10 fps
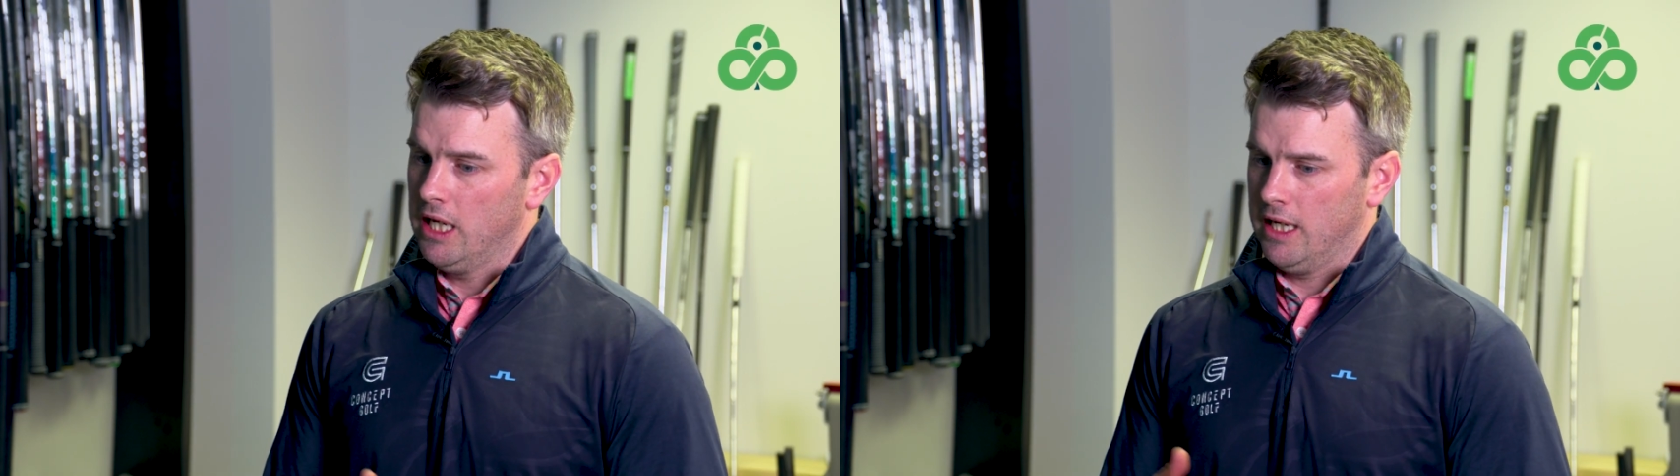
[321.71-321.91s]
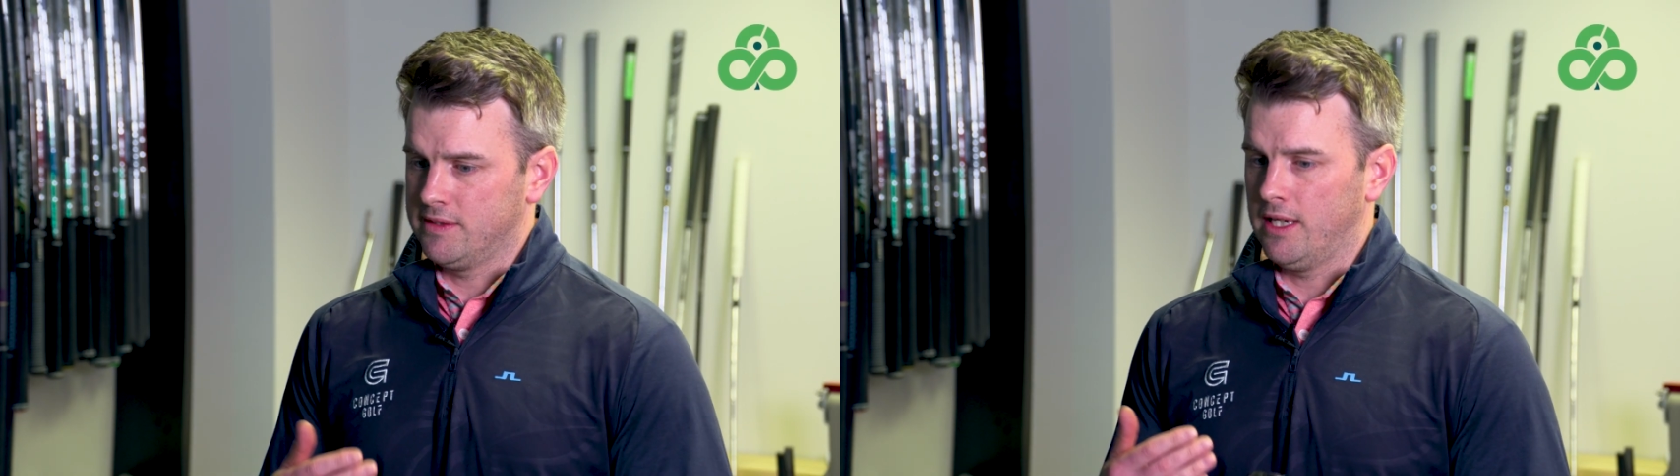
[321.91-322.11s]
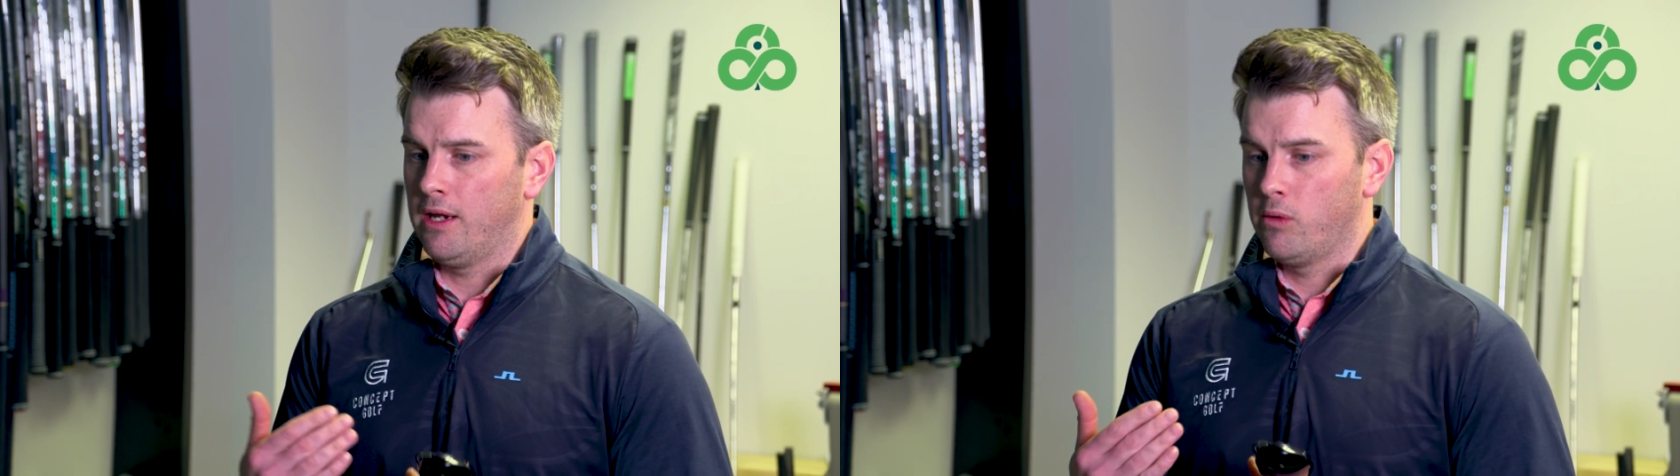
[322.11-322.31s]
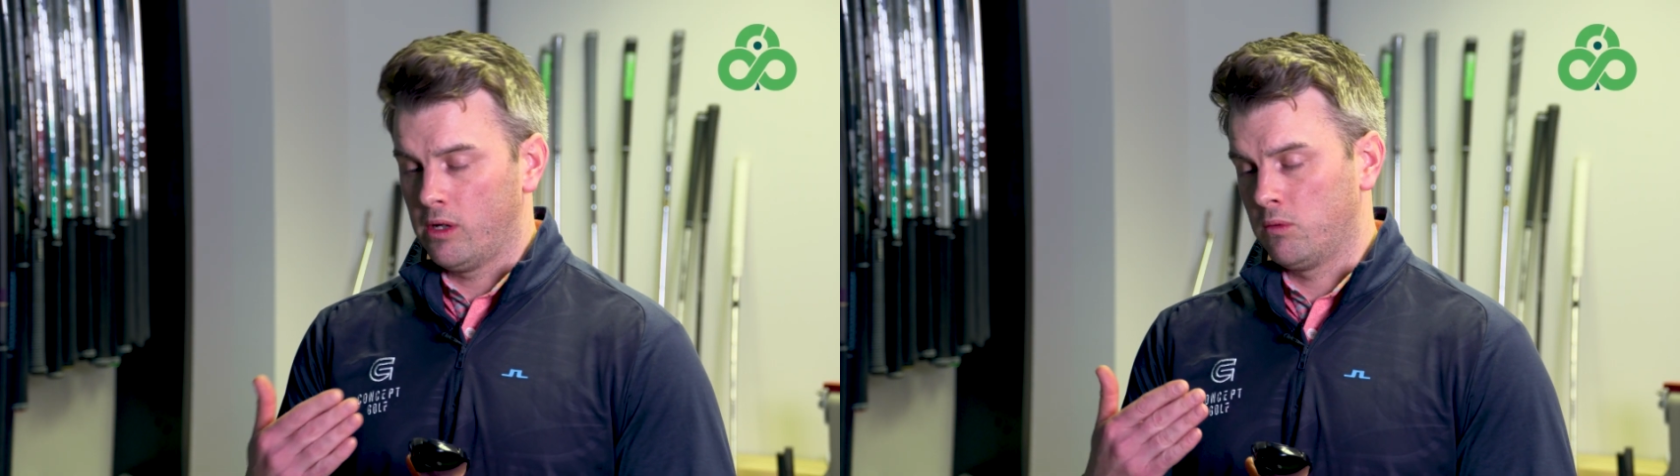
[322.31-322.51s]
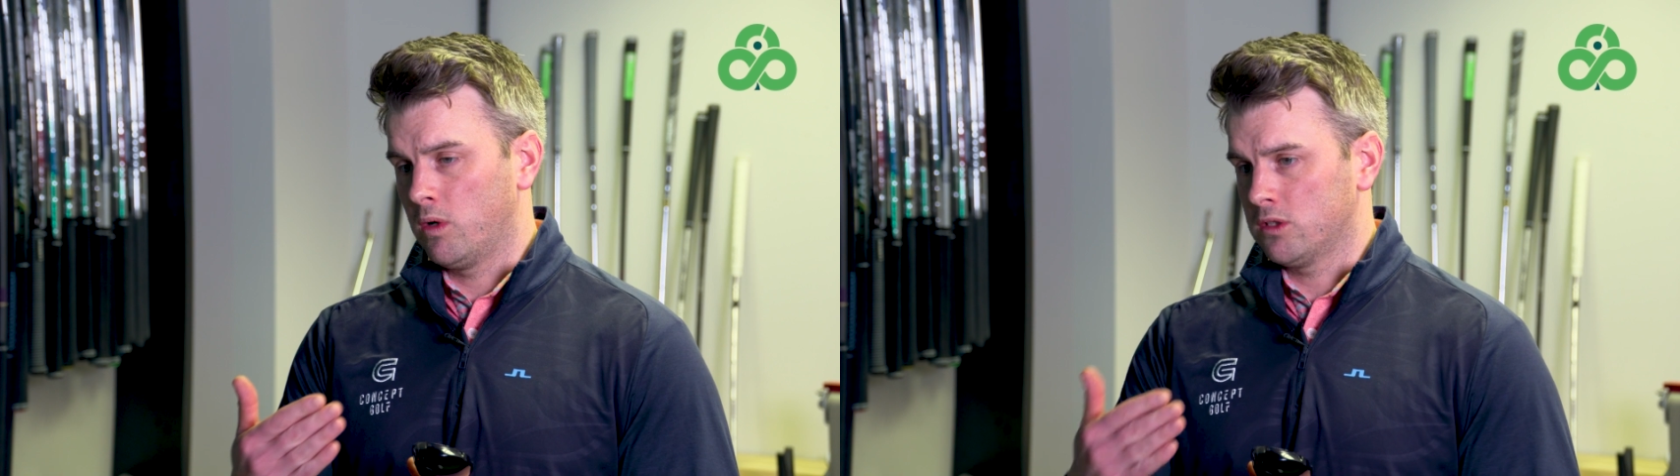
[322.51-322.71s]
It's how
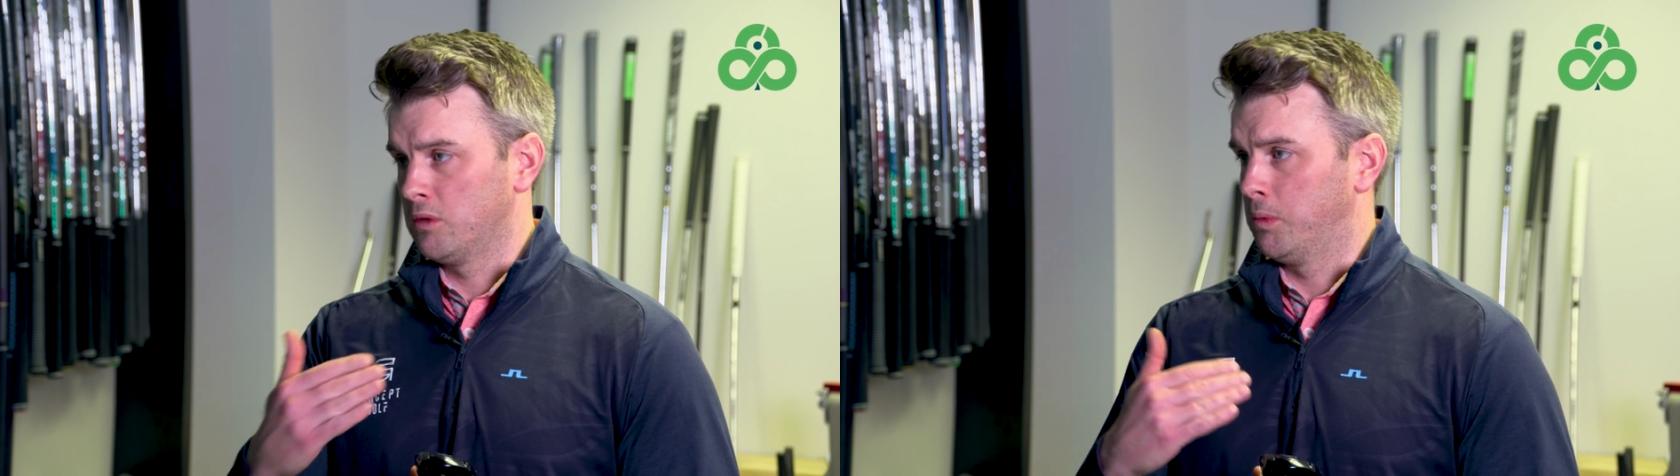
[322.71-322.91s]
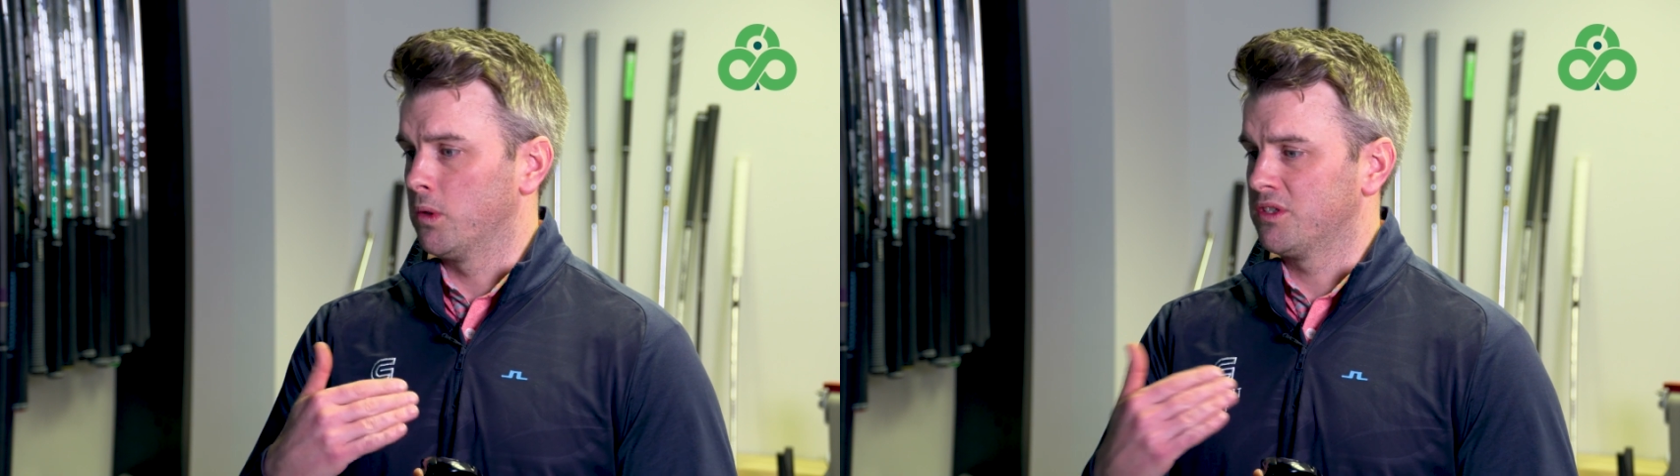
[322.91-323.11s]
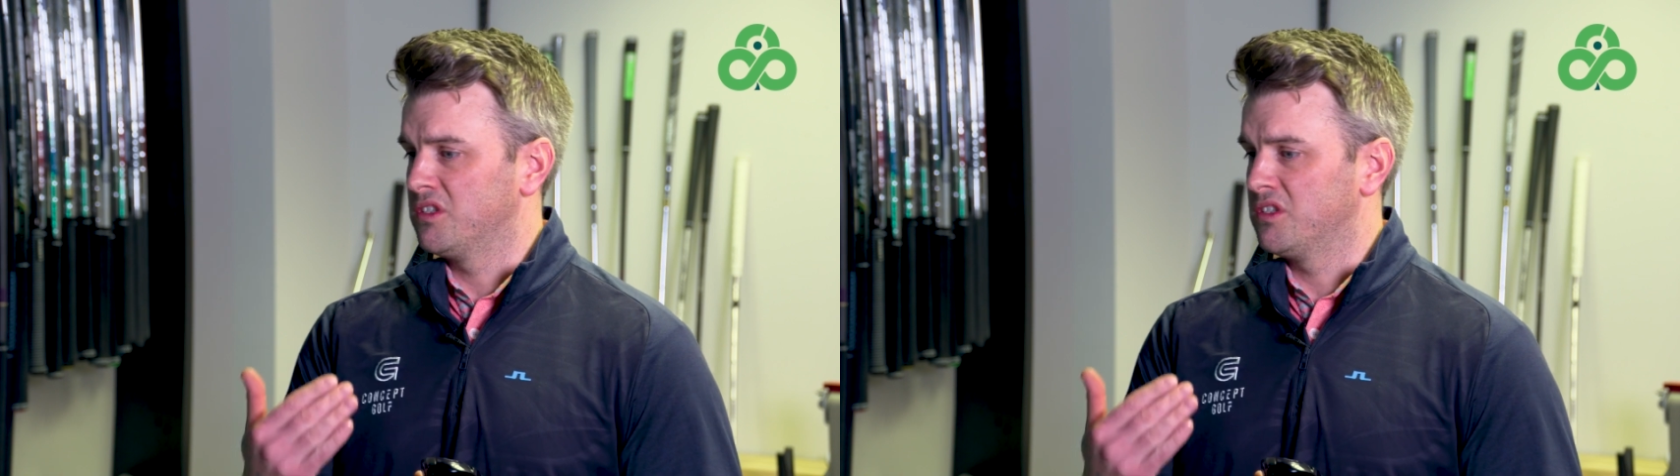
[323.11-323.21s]
and what support